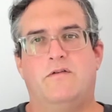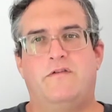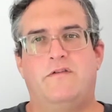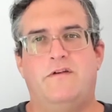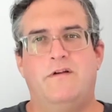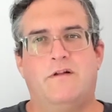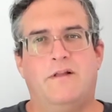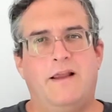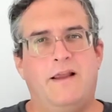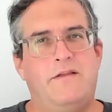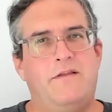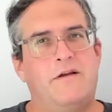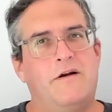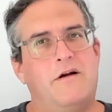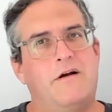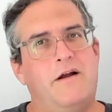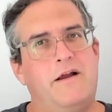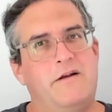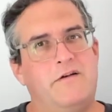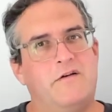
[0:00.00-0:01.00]
still in
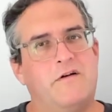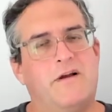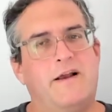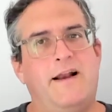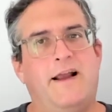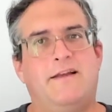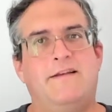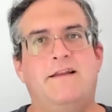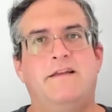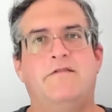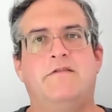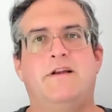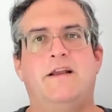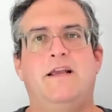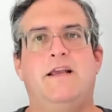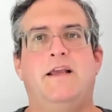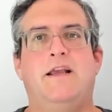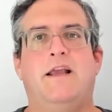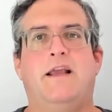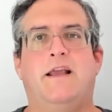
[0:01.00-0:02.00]
their
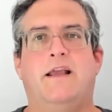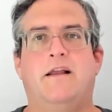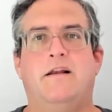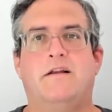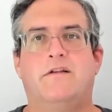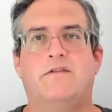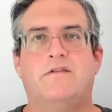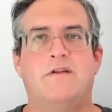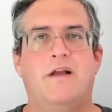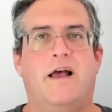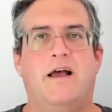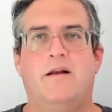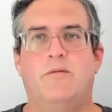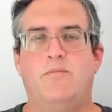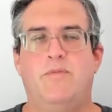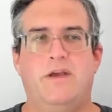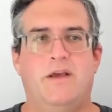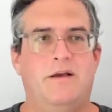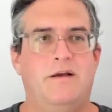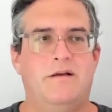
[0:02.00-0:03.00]
interconnectivity, and it's not a
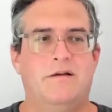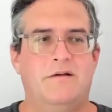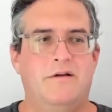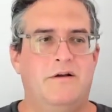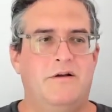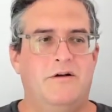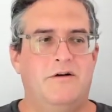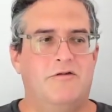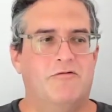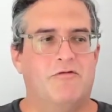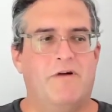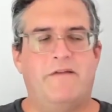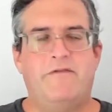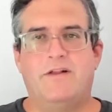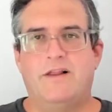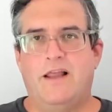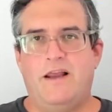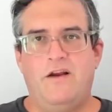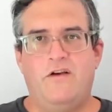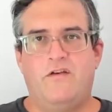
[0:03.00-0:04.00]
big
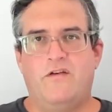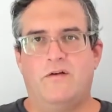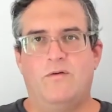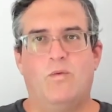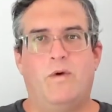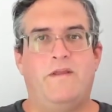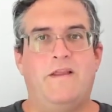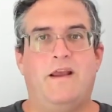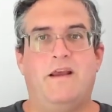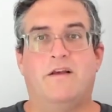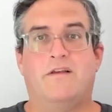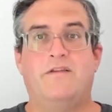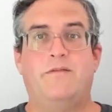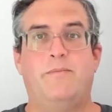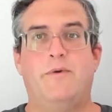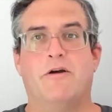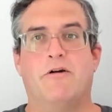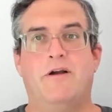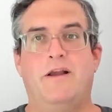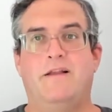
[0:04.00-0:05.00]
revelation when they
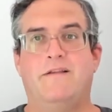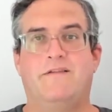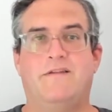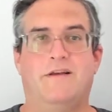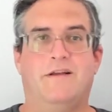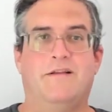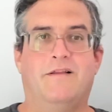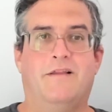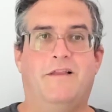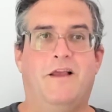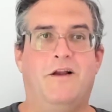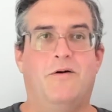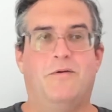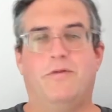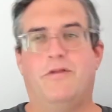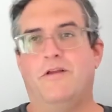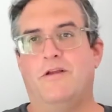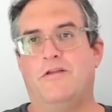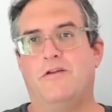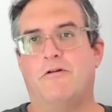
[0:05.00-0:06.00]
experience it. They don't
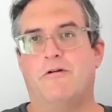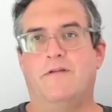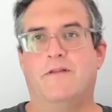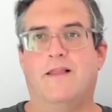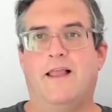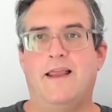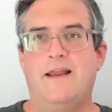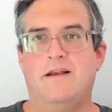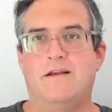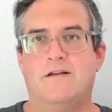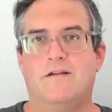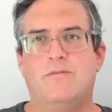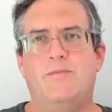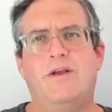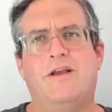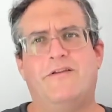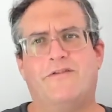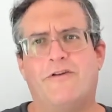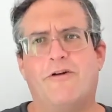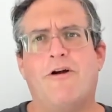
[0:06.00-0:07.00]
think they're enlightened
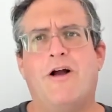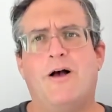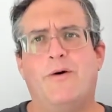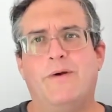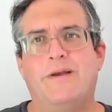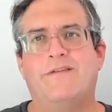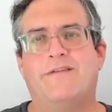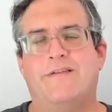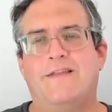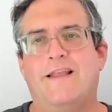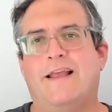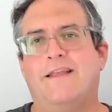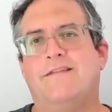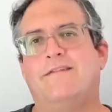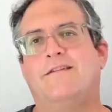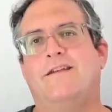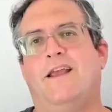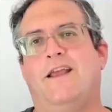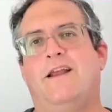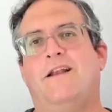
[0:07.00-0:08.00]
because they're always in that
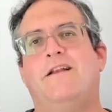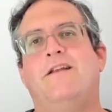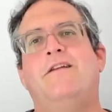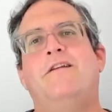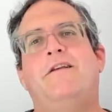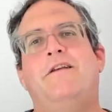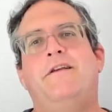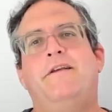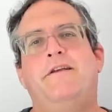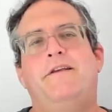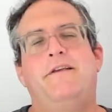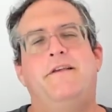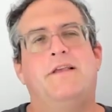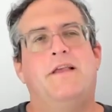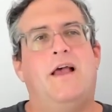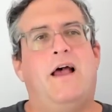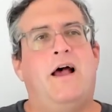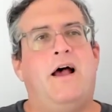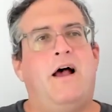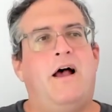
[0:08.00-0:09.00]
state.
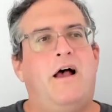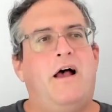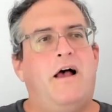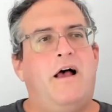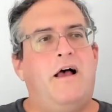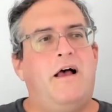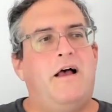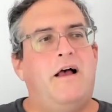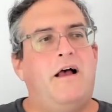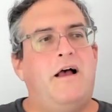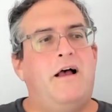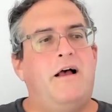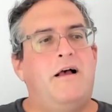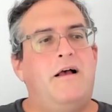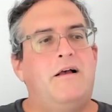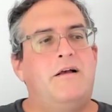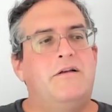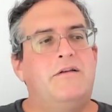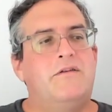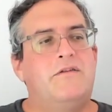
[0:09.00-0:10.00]

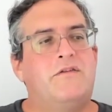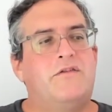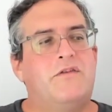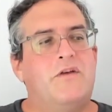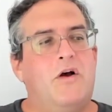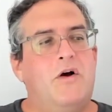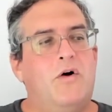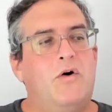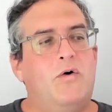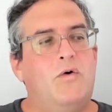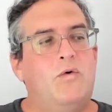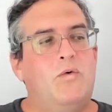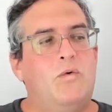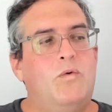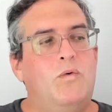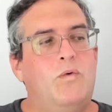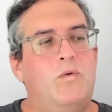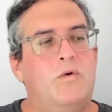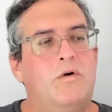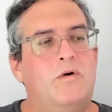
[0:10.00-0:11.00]

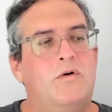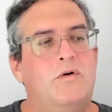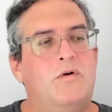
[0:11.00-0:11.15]
So